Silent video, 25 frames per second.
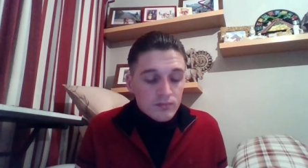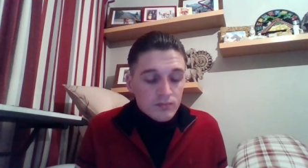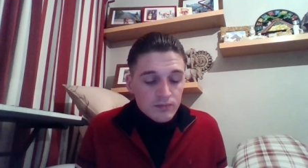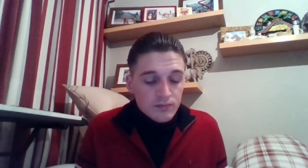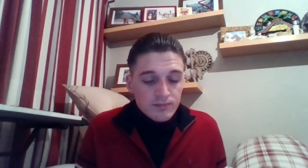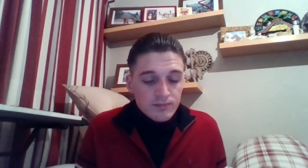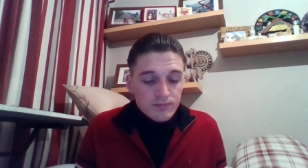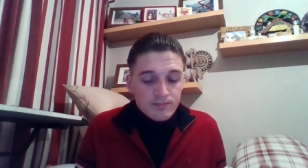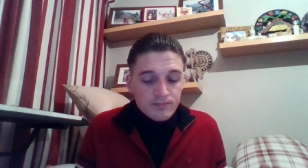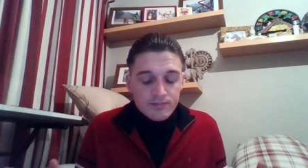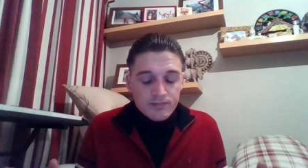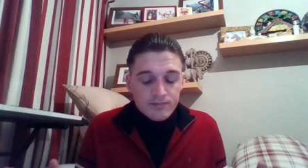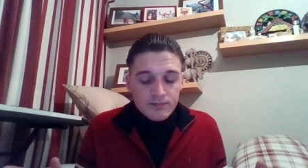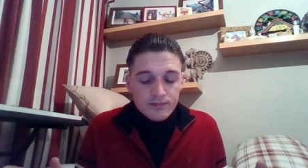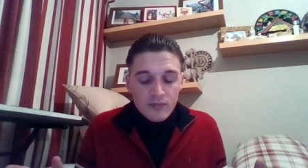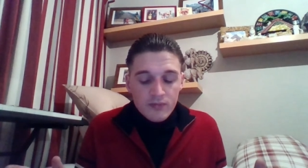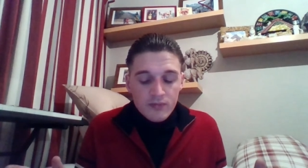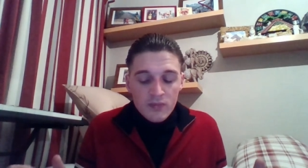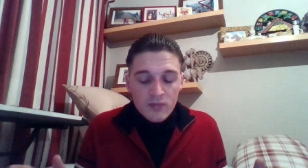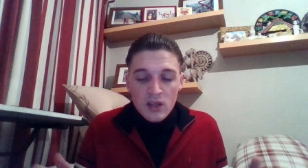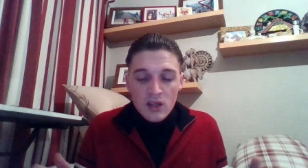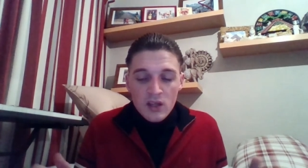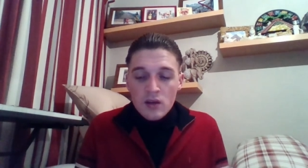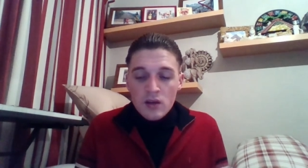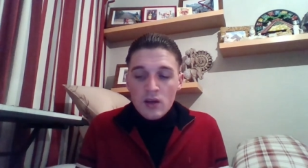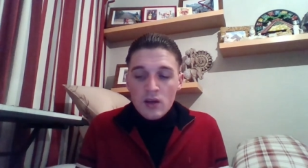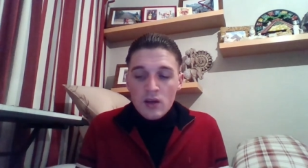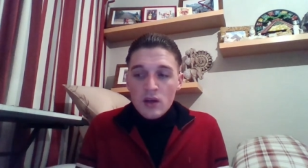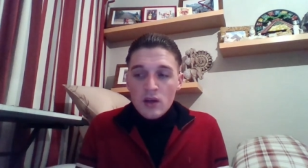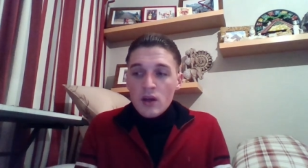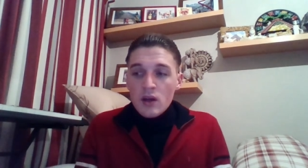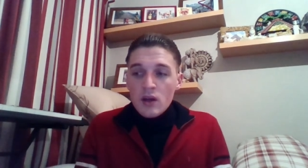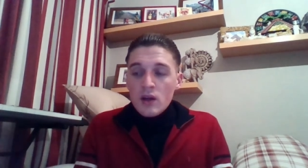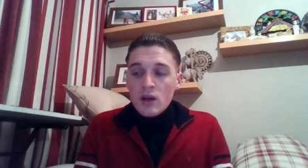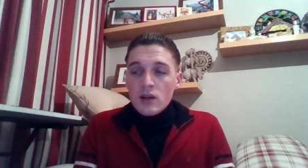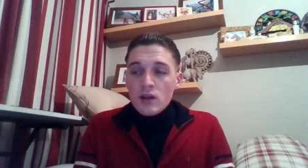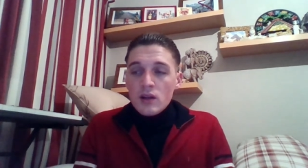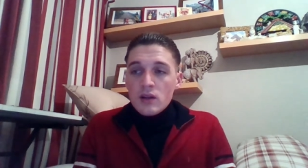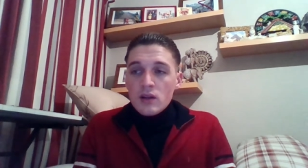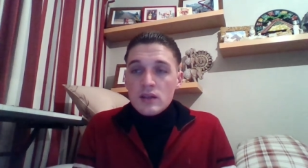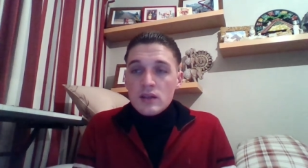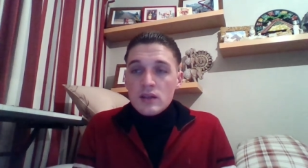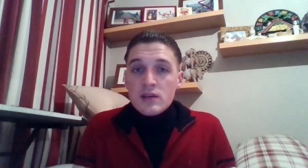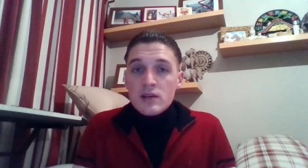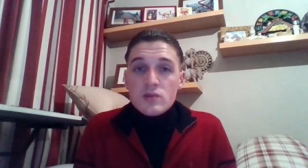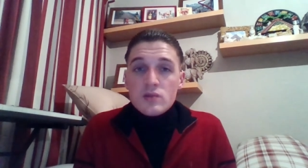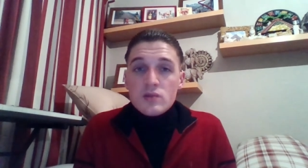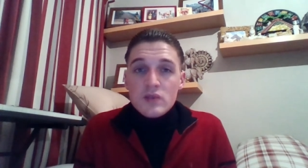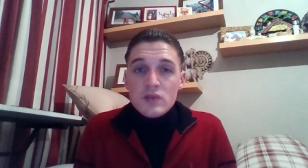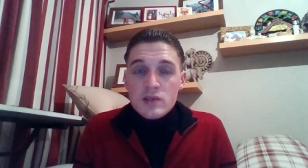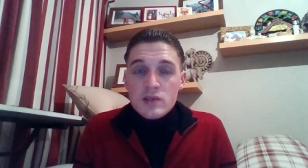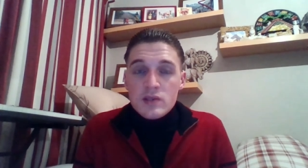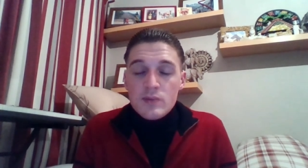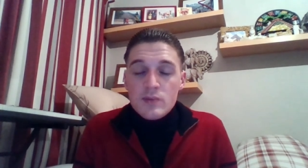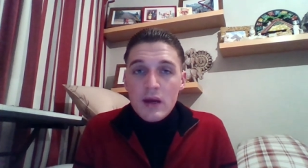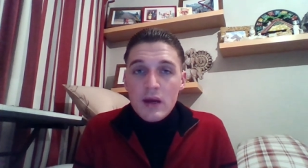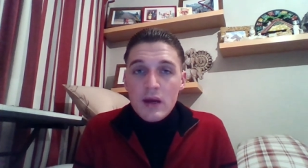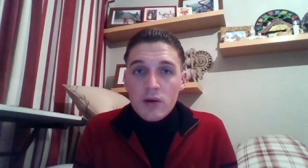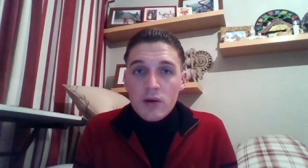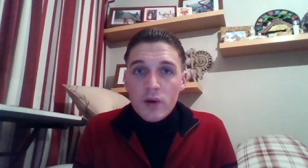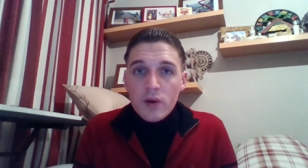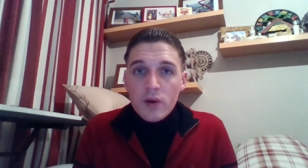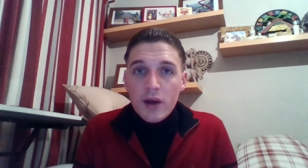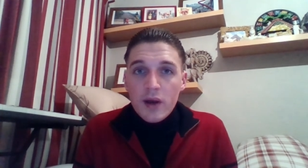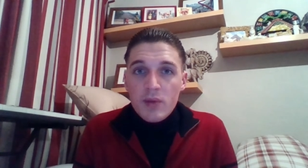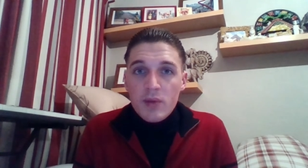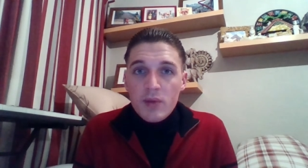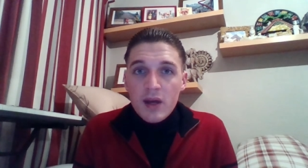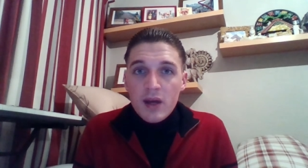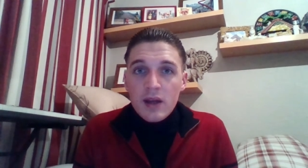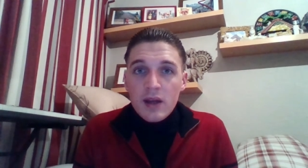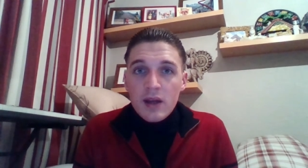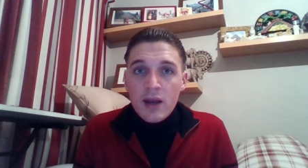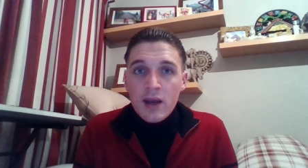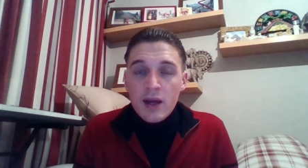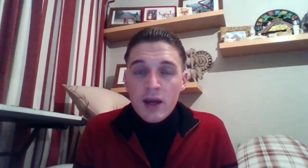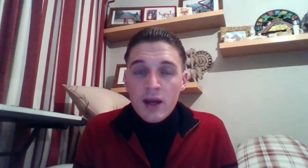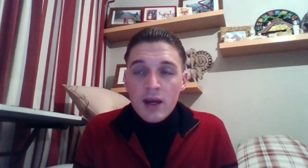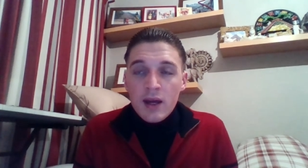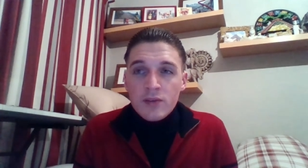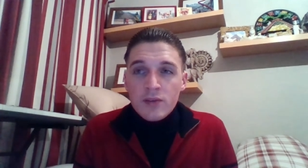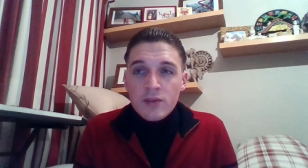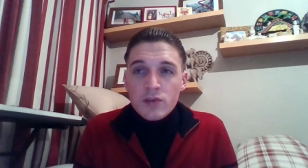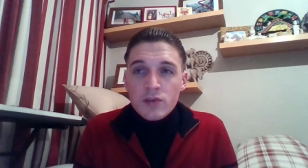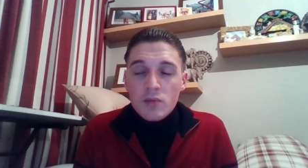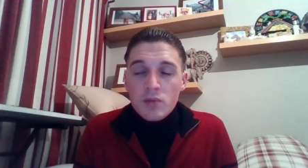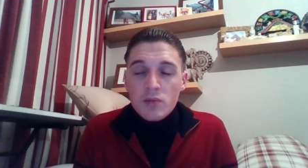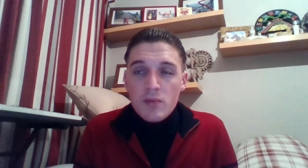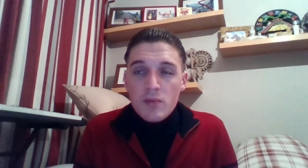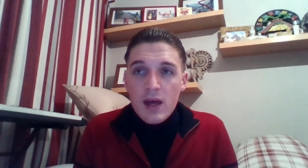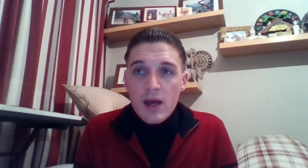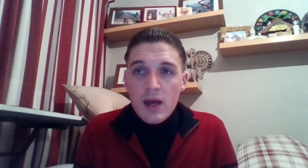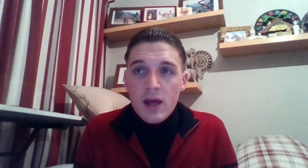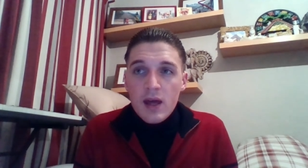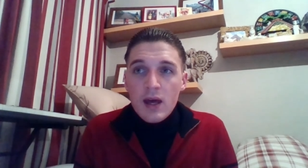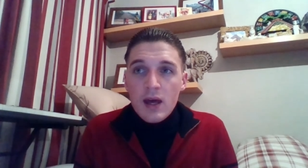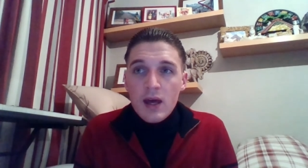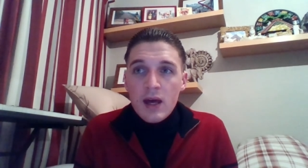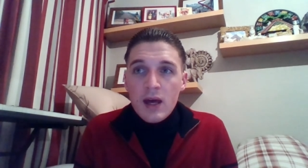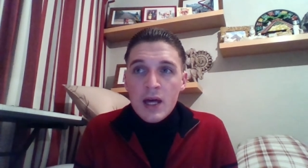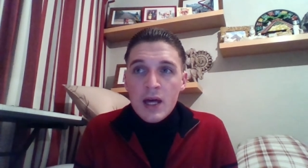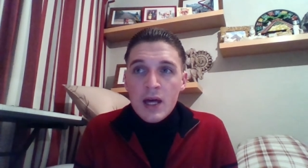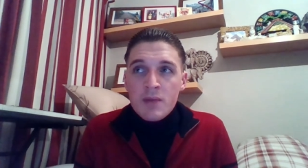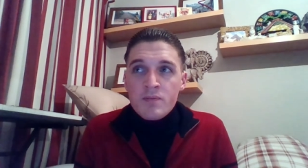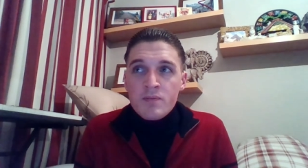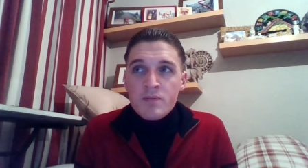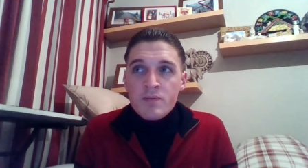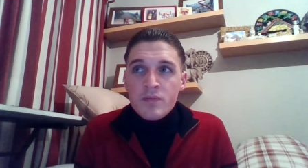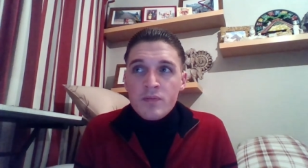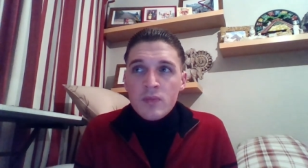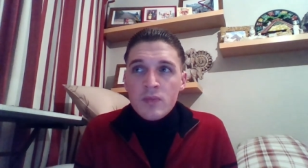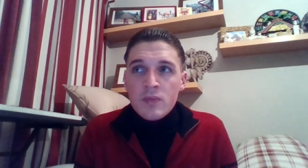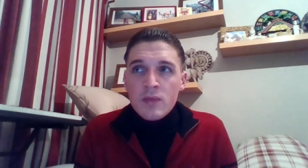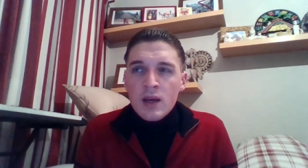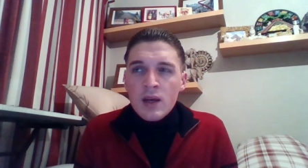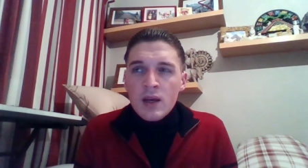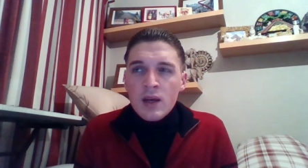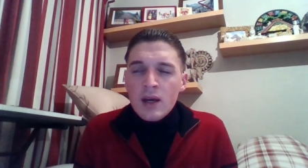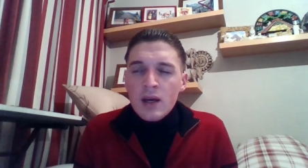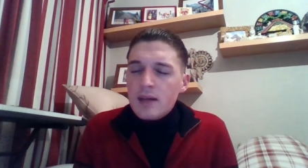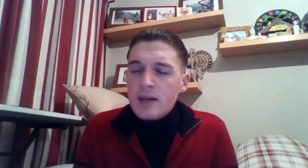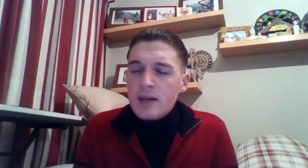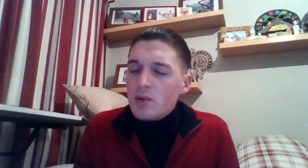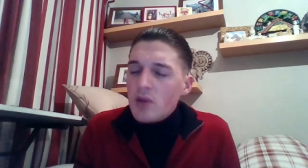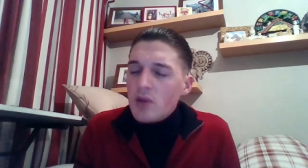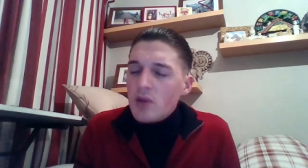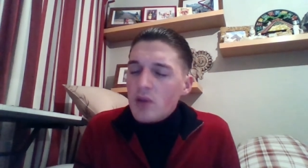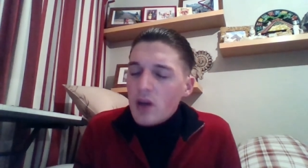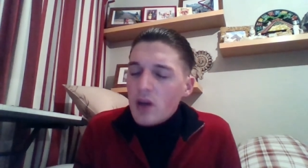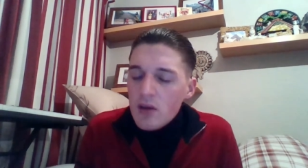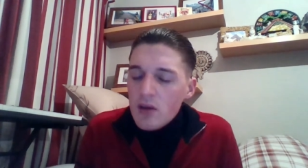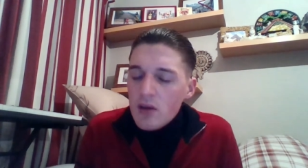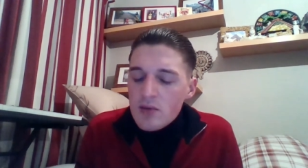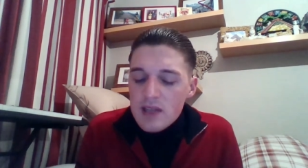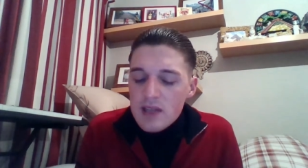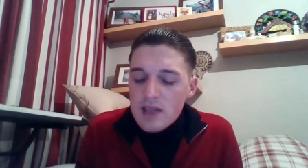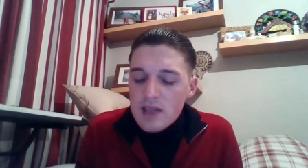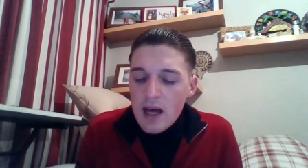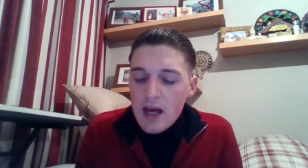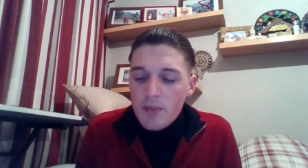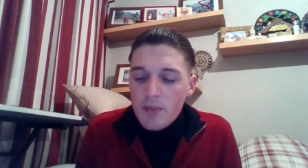Hmm. Does stress me out quite a bit, and I have to admit. Um, I don't want to lose that,